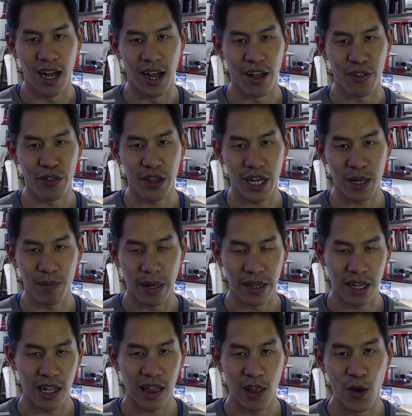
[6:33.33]
think about the
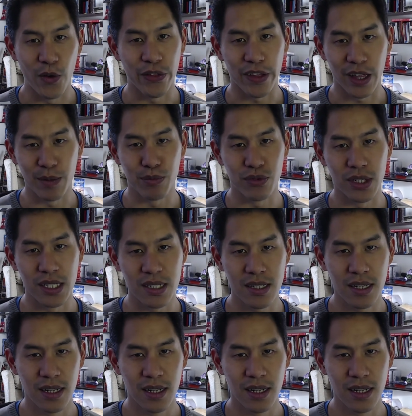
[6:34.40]
clothing of the priest.